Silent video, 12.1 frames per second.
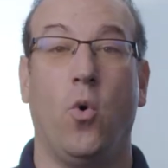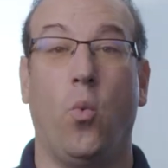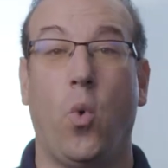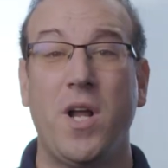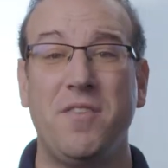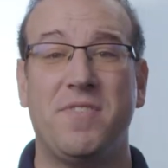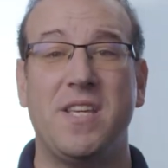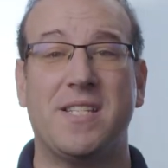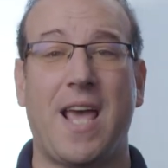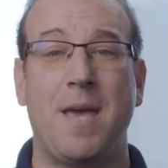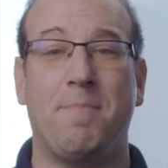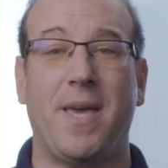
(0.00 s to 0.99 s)
One of
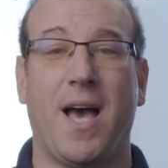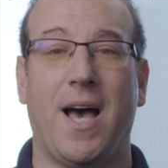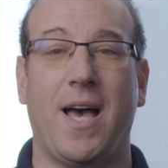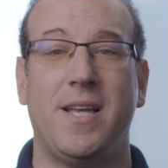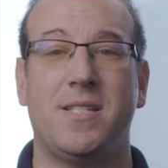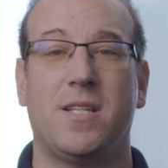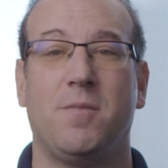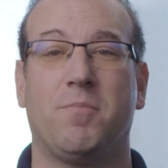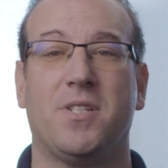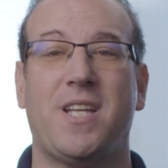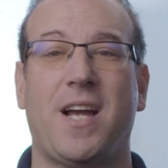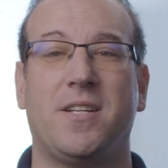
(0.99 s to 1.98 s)
these APIs,
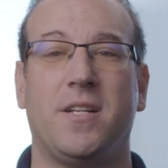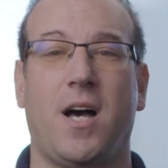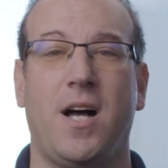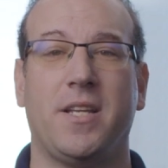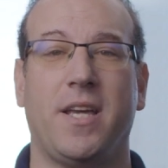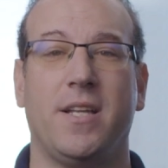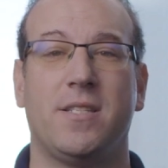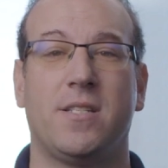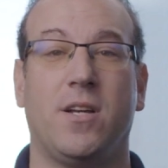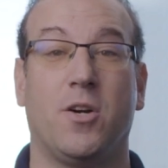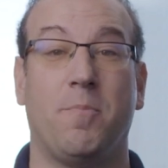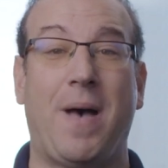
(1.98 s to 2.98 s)
Protected Audience,
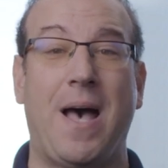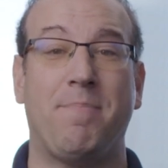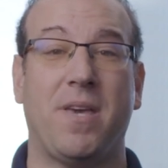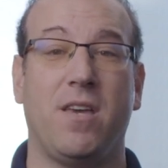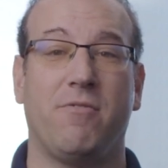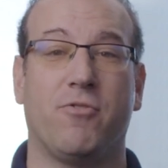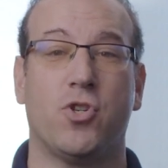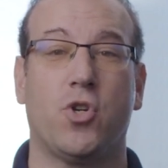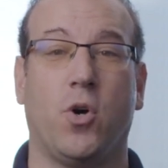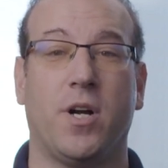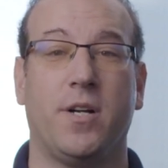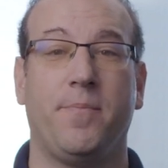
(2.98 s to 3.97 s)
or PAAPI for
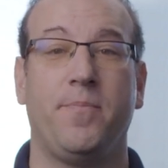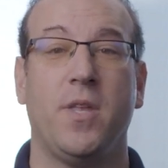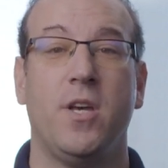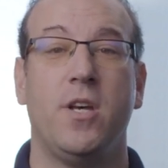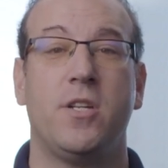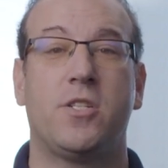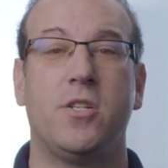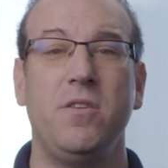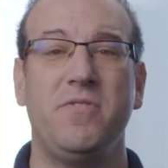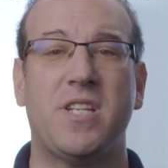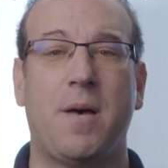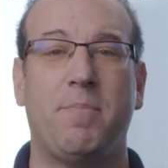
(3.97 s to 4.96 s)
short,
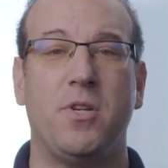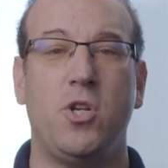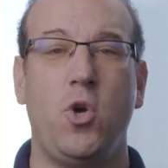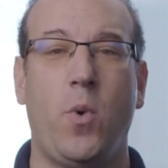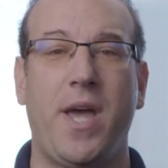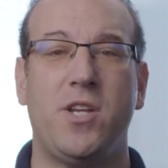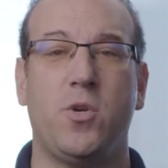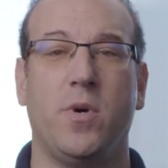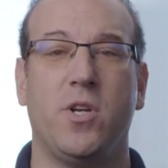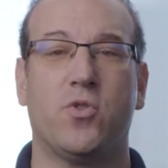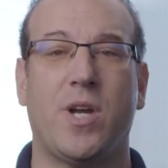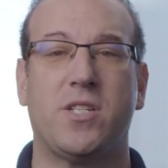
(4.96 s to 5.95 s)
serves up a new way
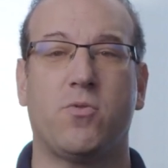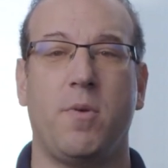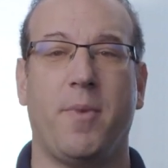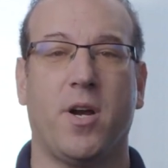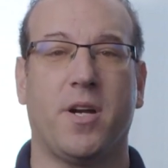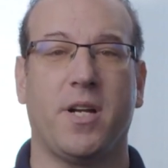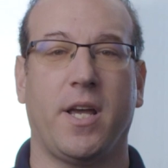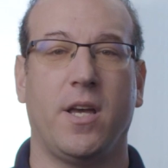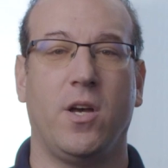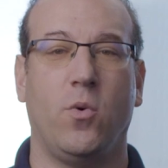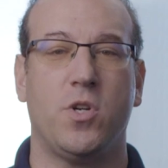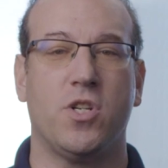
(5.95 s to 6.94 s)
to address remarketing,
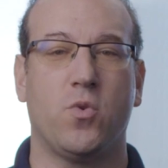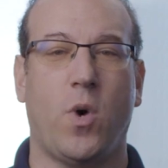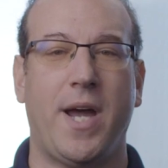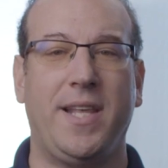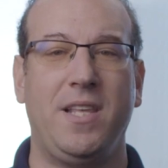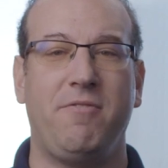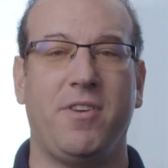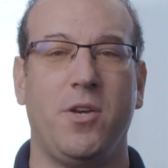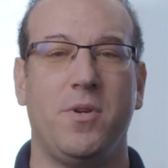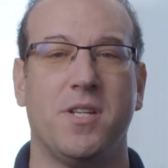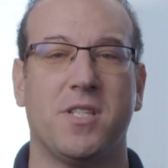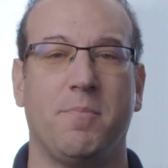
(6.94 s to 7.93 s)
which is widely
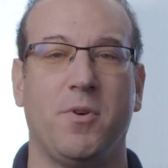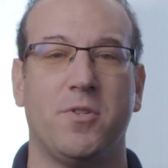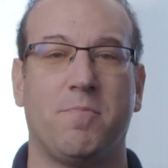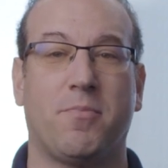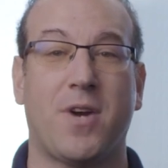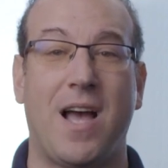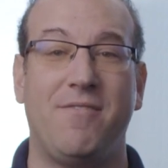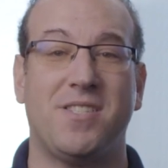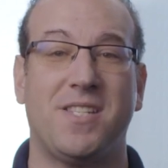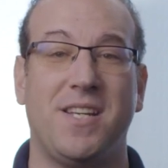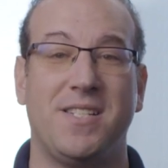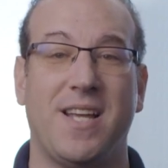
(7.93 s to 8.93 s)
viewed as the most
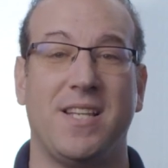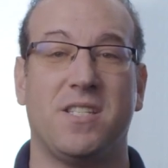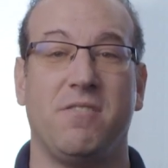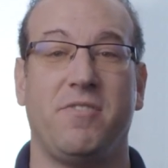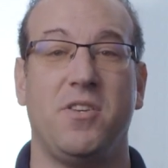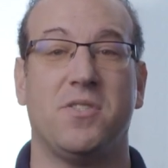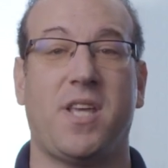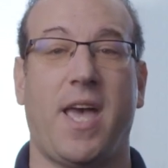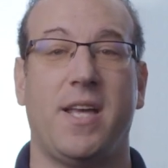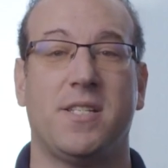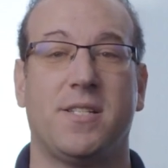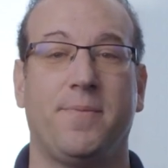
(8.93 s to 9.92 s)
privacy-intensive use
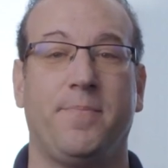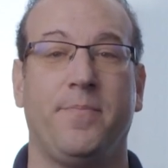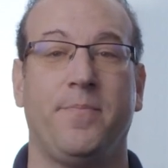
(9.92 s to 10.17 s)
case.